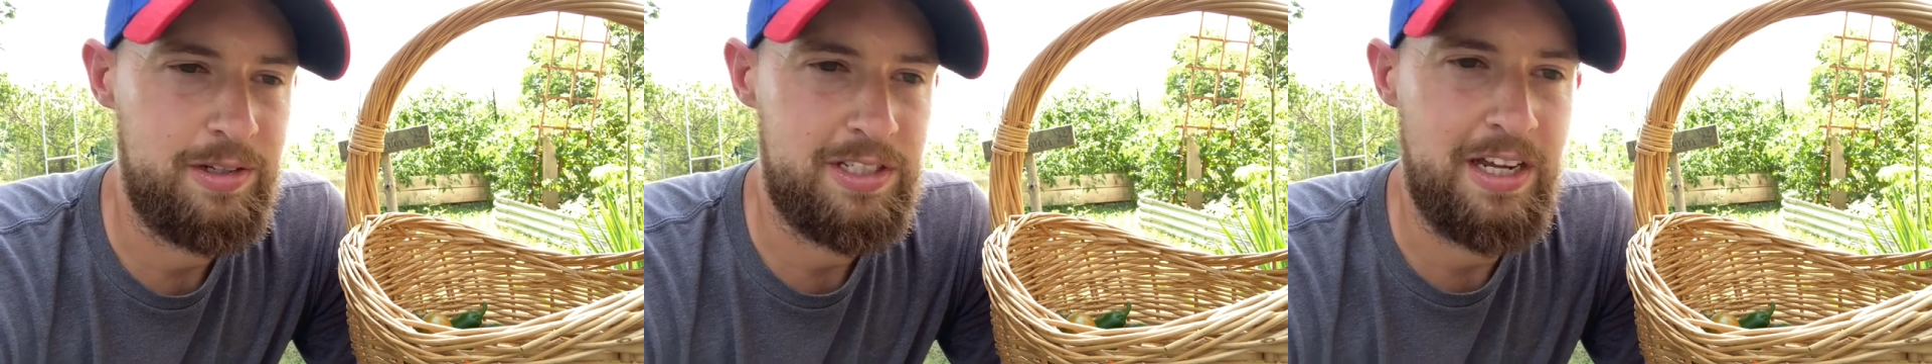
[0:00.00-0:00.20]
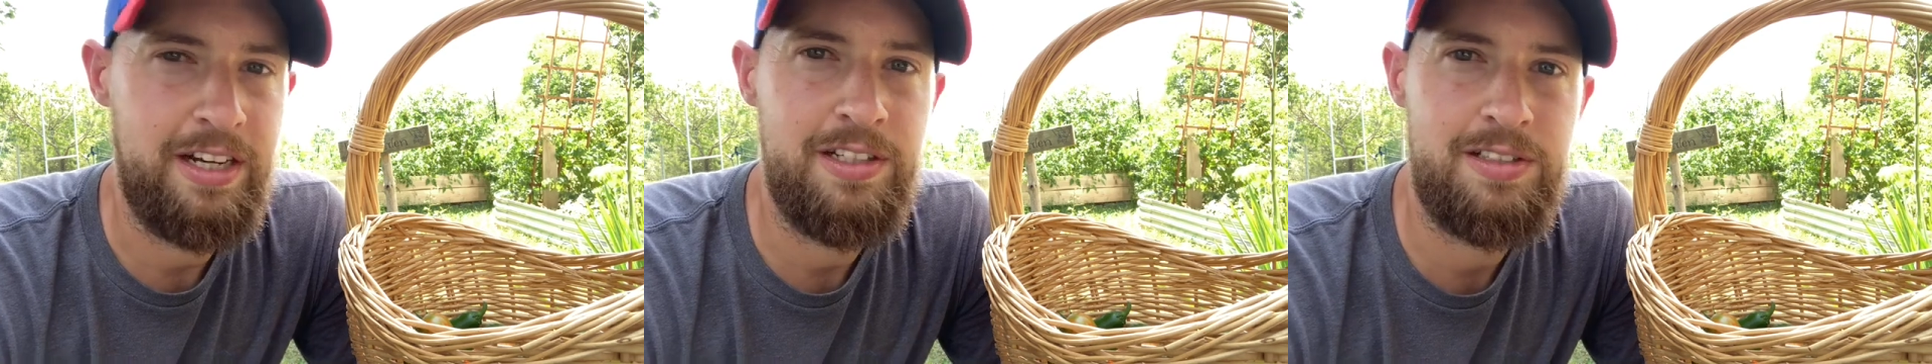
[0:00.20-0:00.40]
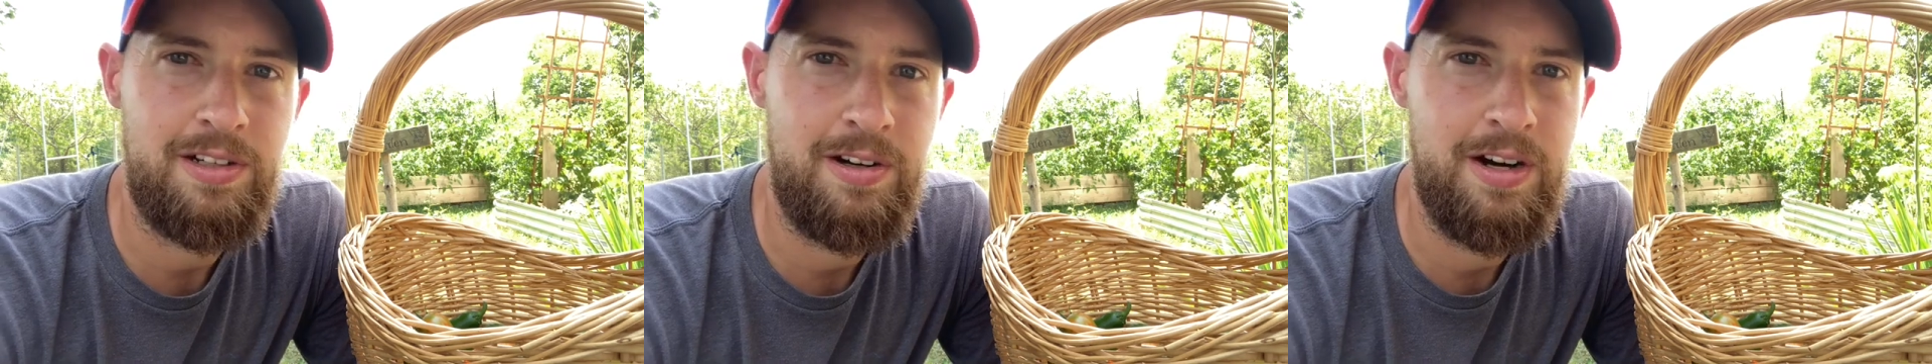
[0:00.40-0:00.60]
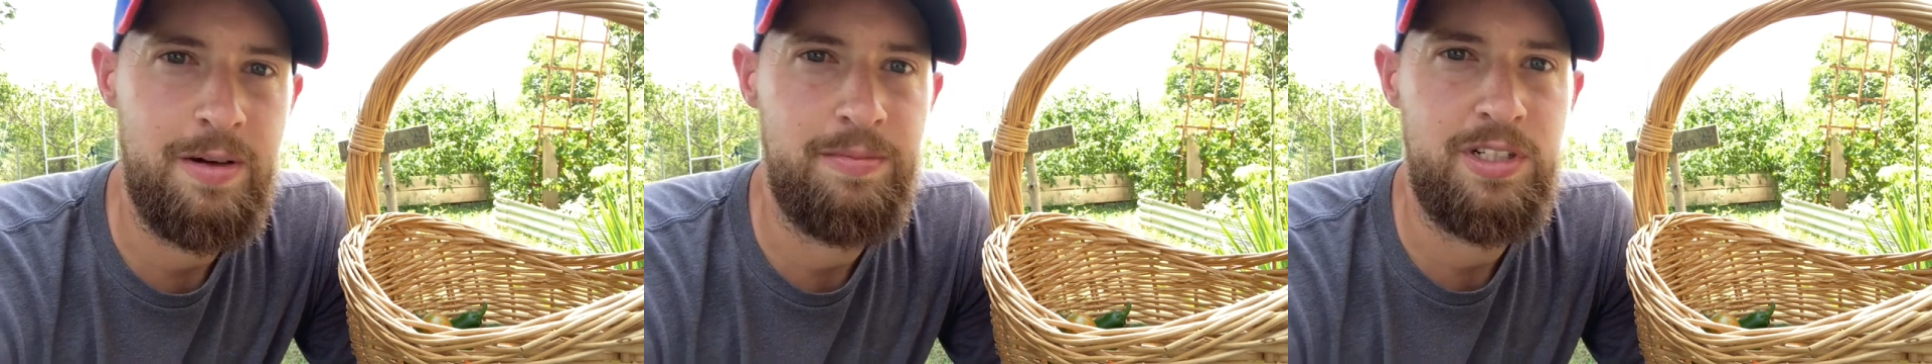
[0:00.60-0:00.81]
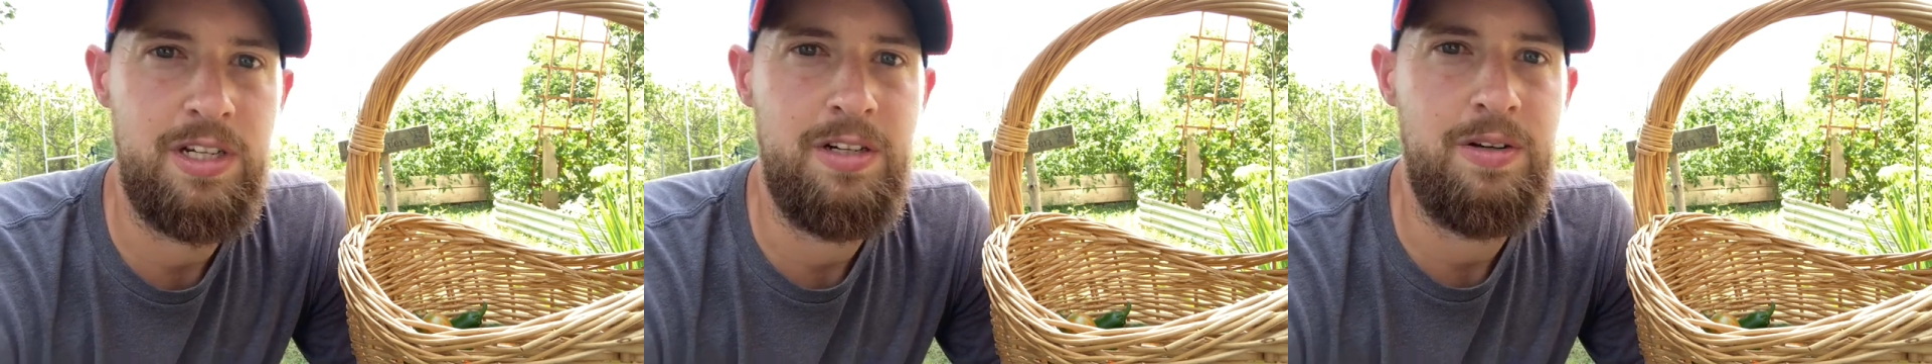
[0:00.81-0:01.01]
us on
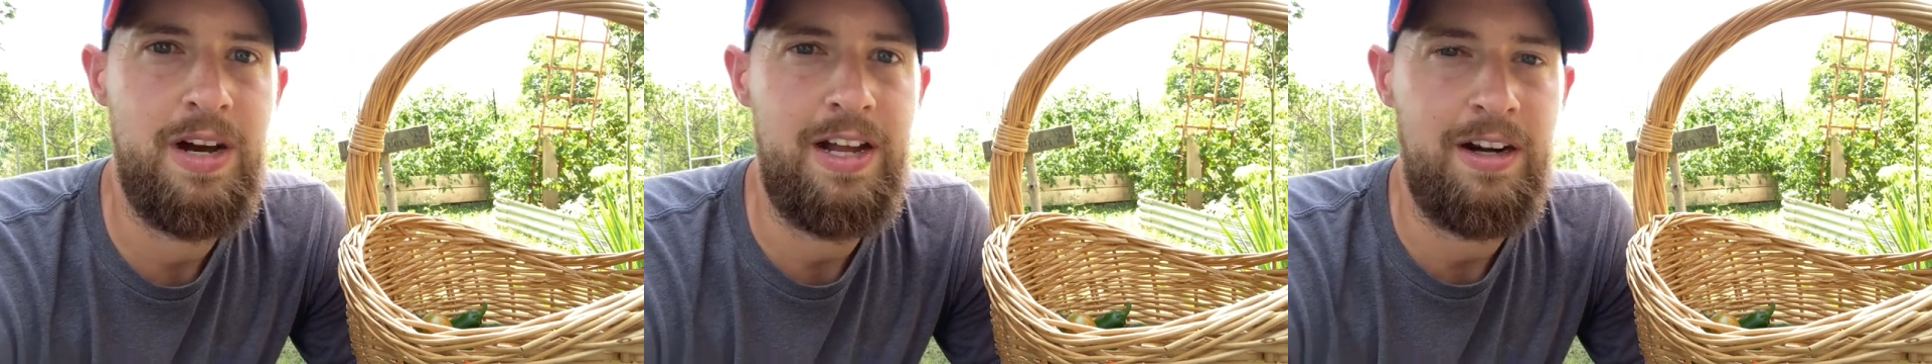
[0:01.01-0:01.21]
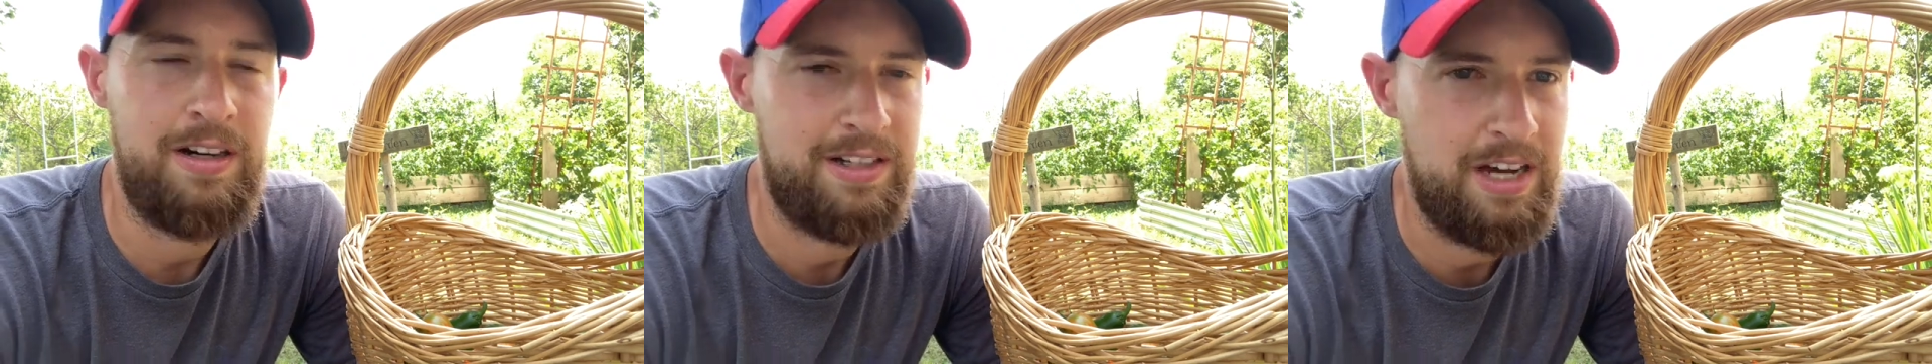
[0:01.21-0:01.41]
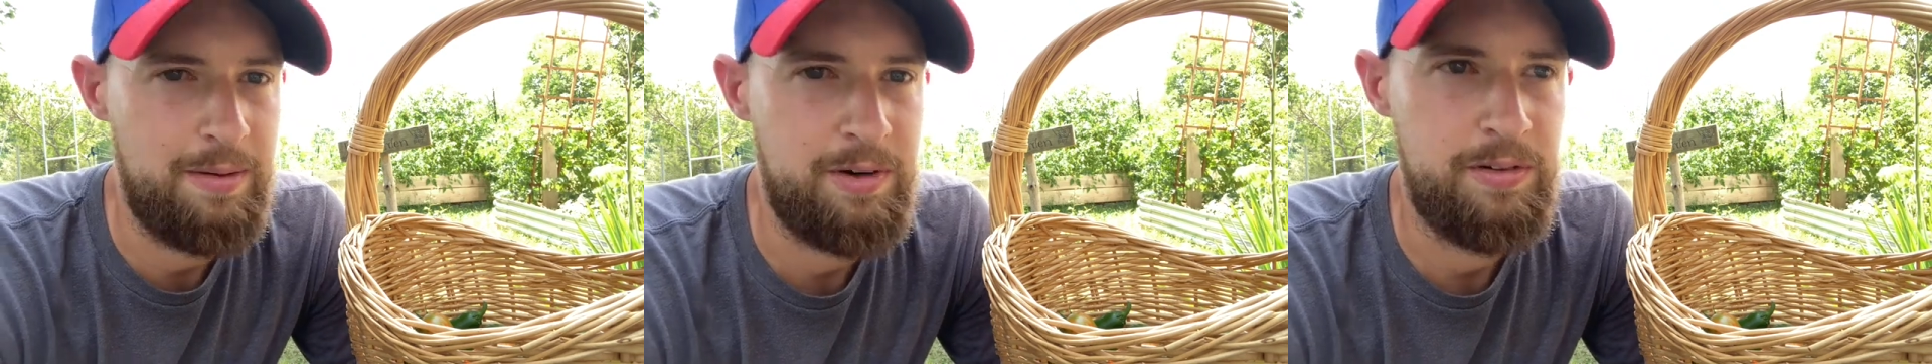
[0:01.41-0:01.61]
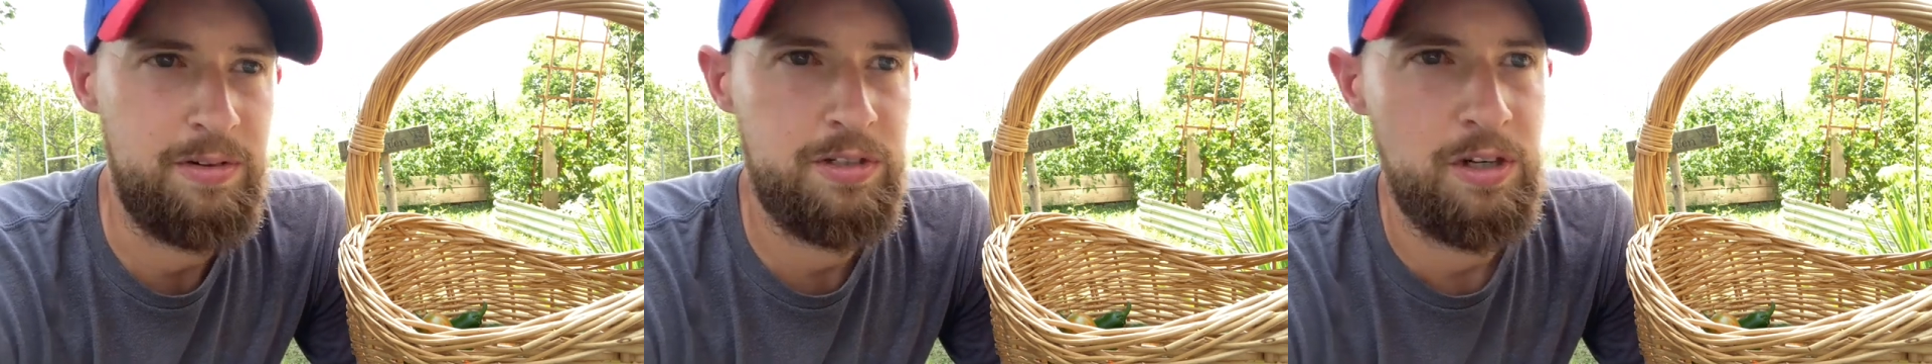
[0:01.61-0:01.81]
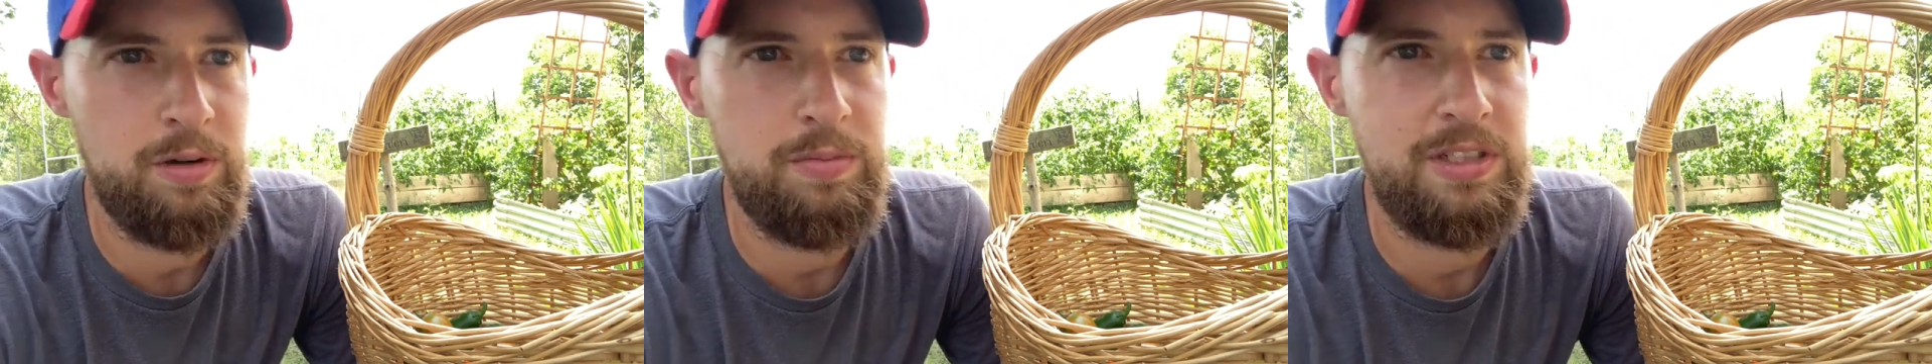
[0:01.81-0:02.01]
Instagram too at Uncommon
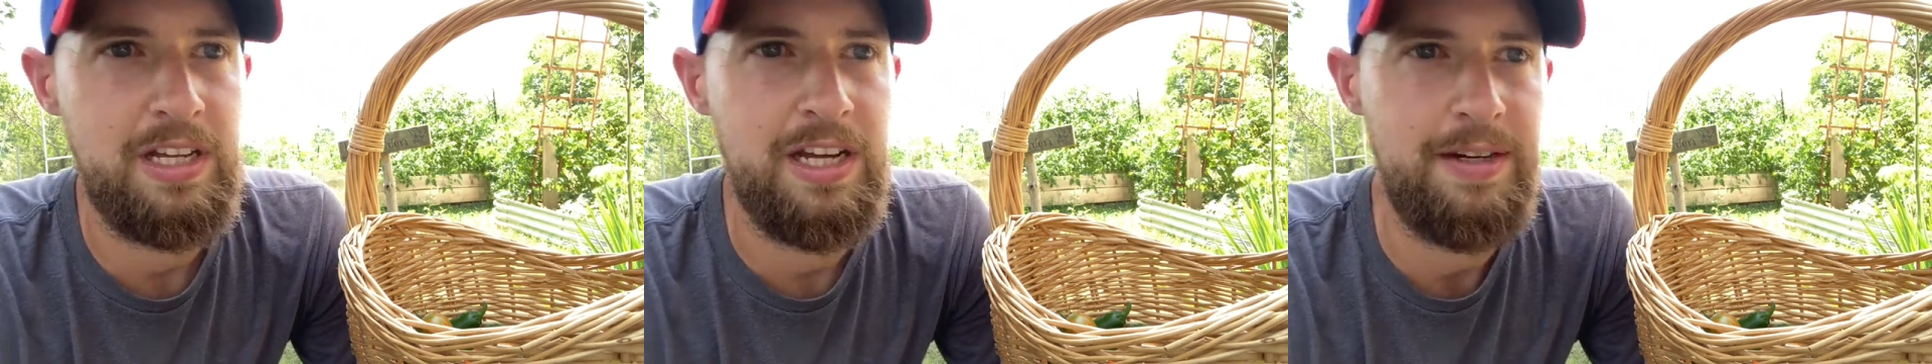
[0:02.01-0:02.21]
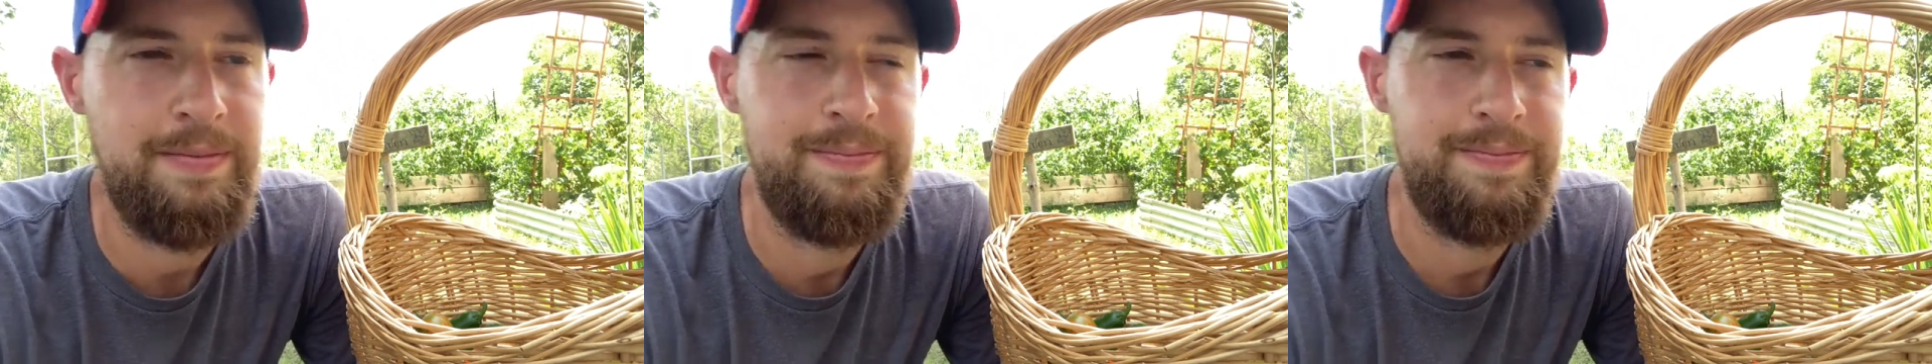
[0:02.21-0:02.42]
Roots Homestead.